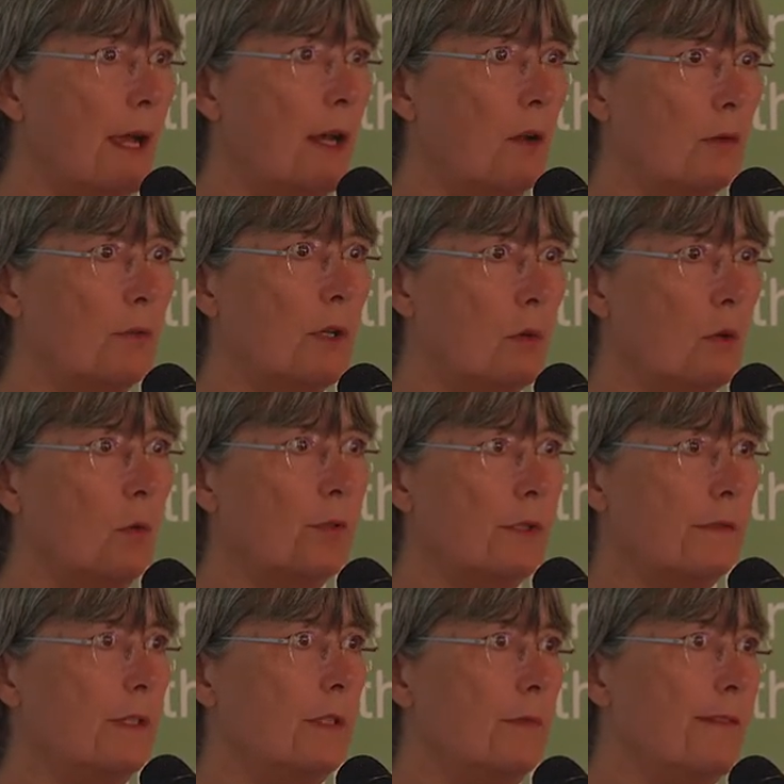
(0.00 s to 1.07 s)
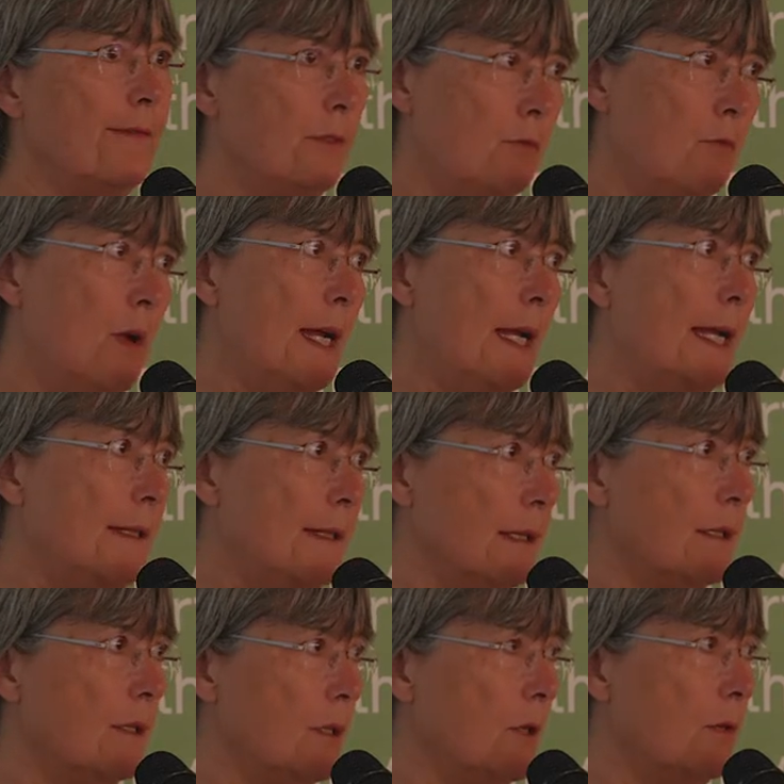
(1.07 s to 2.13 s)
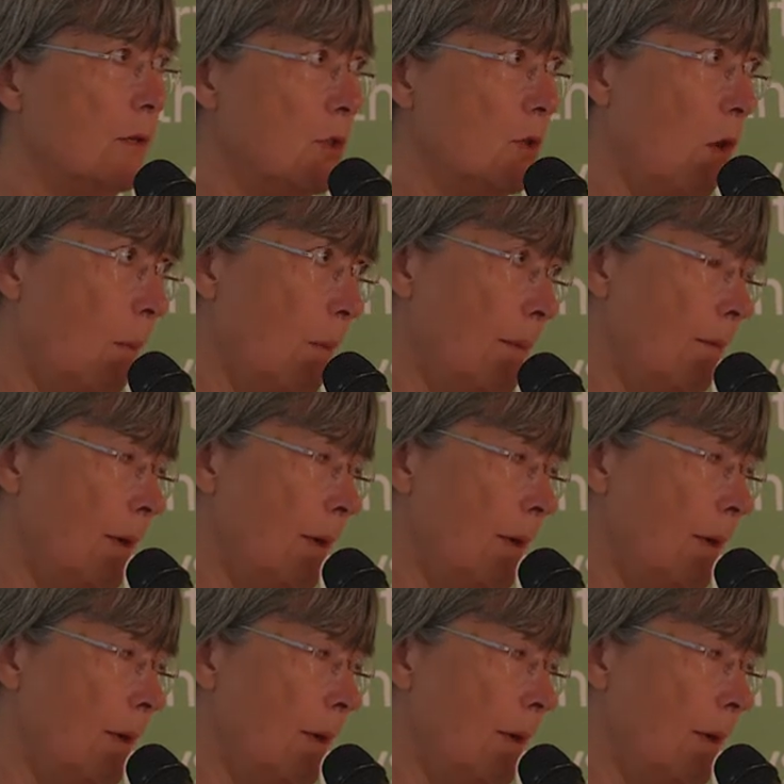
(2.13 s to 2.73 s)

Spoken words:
along the course of the river really didn't do the job,